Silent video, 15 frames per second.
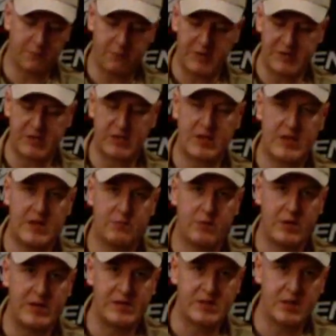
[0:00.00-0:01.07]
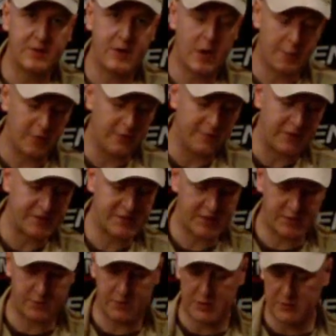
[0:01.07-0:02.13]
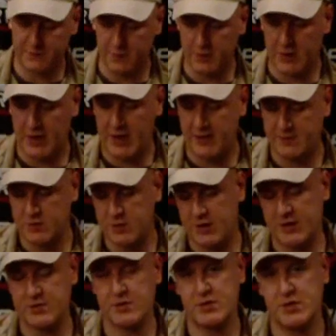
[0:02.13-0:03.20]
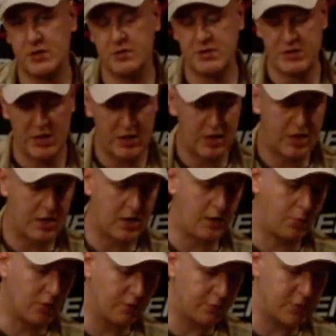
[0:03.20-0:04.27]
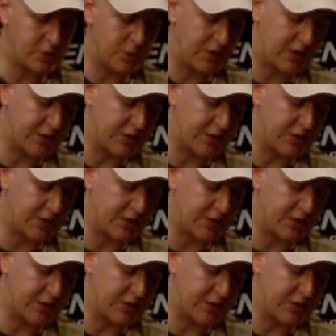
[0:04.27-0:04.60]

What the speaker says: have recently released a couple of accessories for their F2000 series. One of which